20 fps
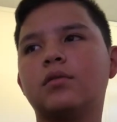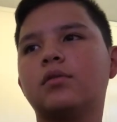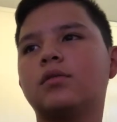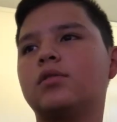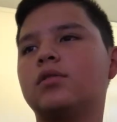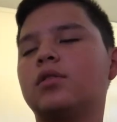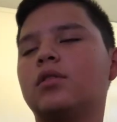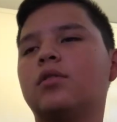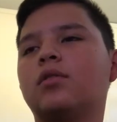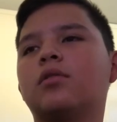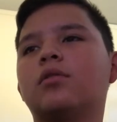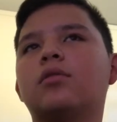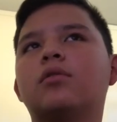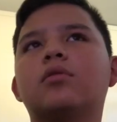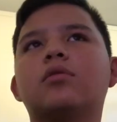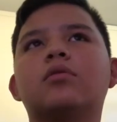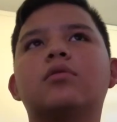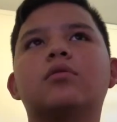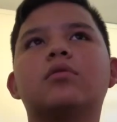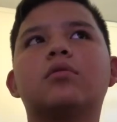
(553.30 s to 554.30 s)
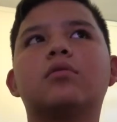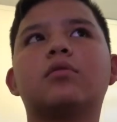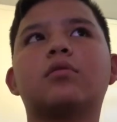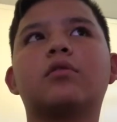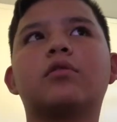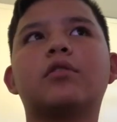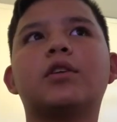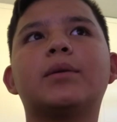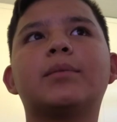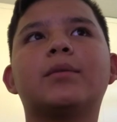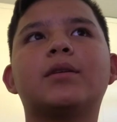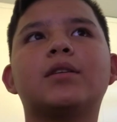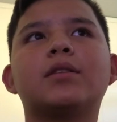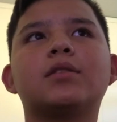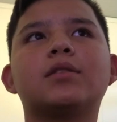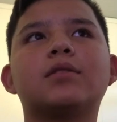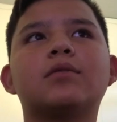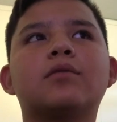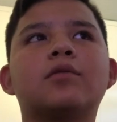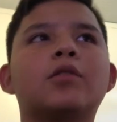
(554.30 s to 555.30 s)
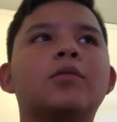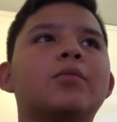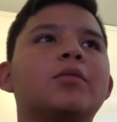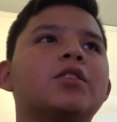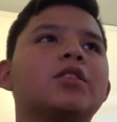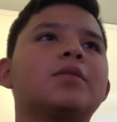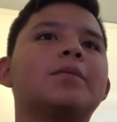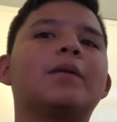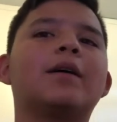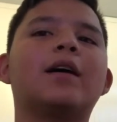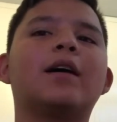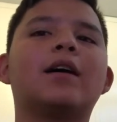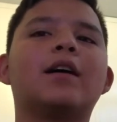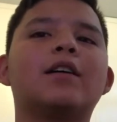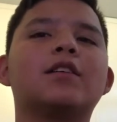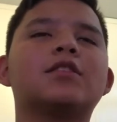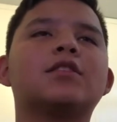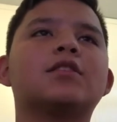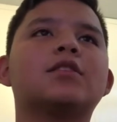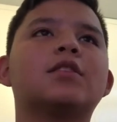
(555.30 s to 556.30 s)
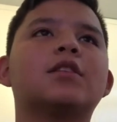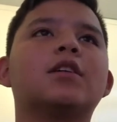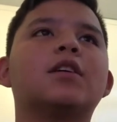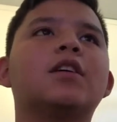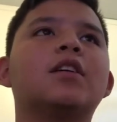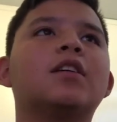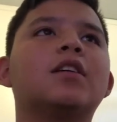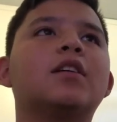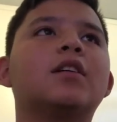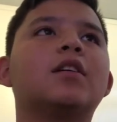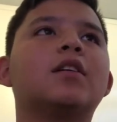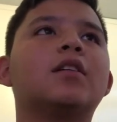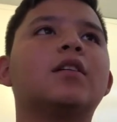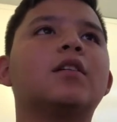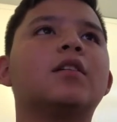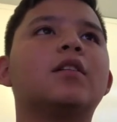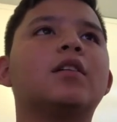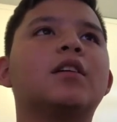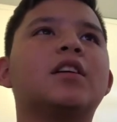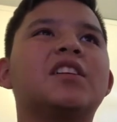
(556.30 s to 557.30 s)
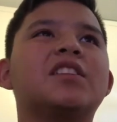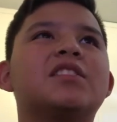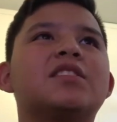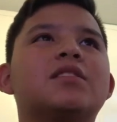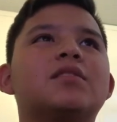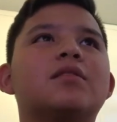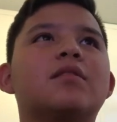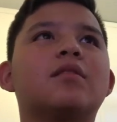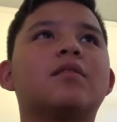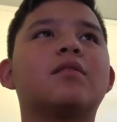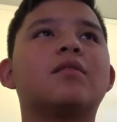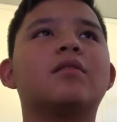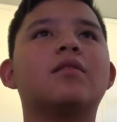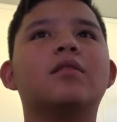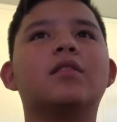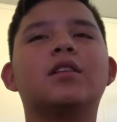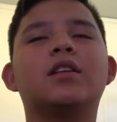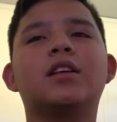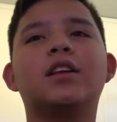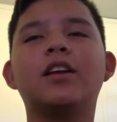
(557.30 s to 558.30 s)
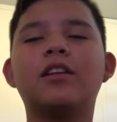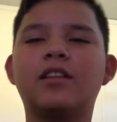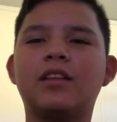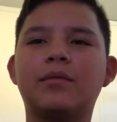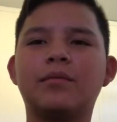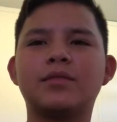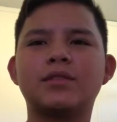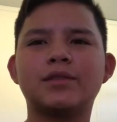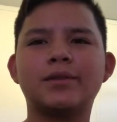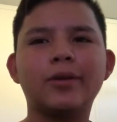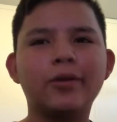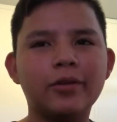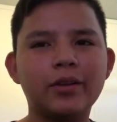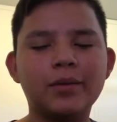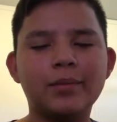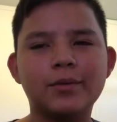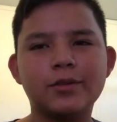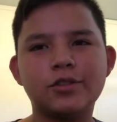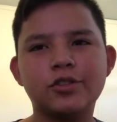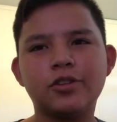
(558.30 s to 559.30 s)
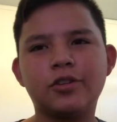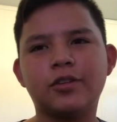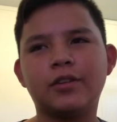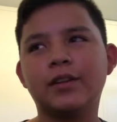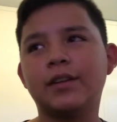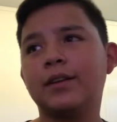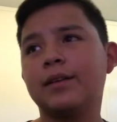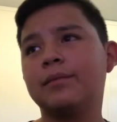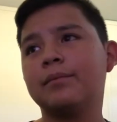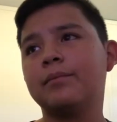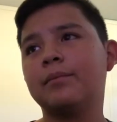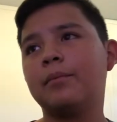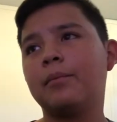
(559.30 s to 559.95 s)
so 3 months, 4 months pass. It's healing slowly but surely.